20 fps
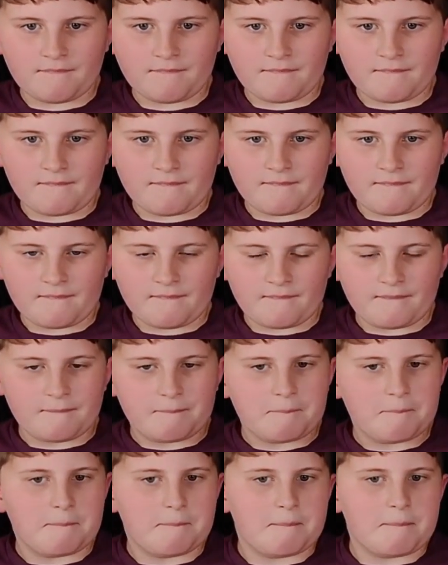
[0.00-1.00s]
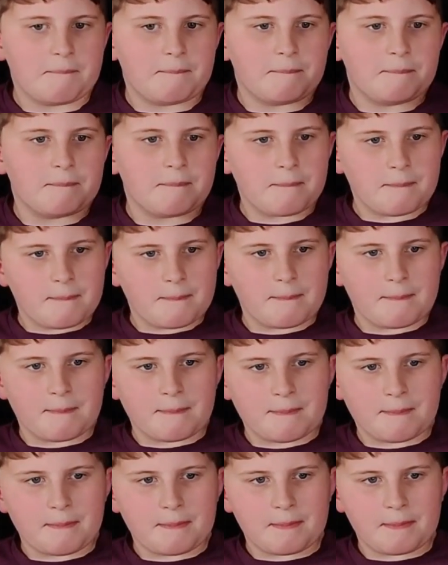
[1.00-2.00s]

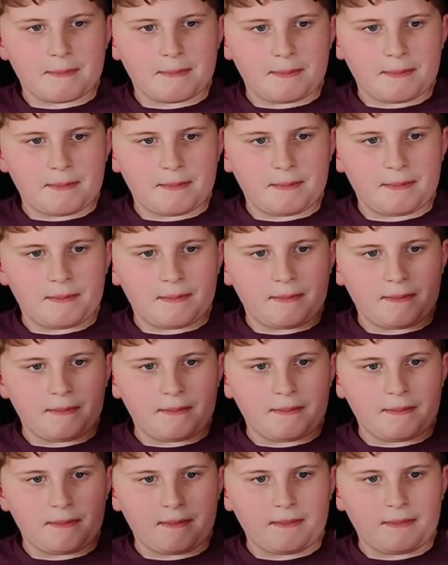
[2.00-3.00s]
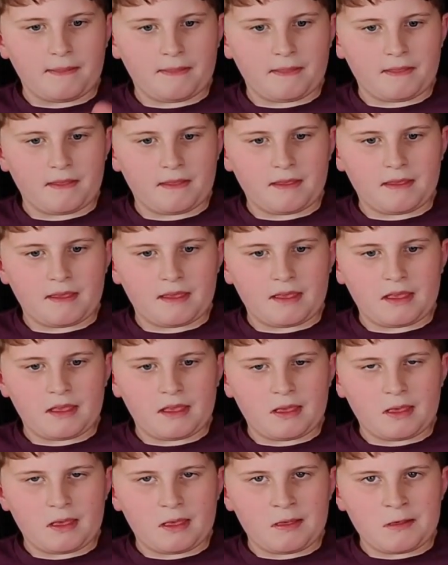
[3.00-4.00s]

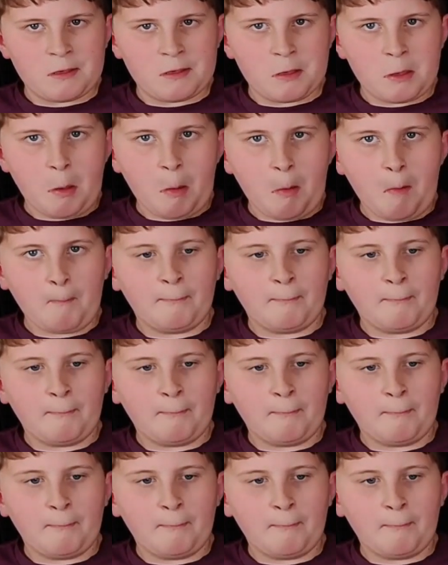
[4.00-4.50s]
[no speech]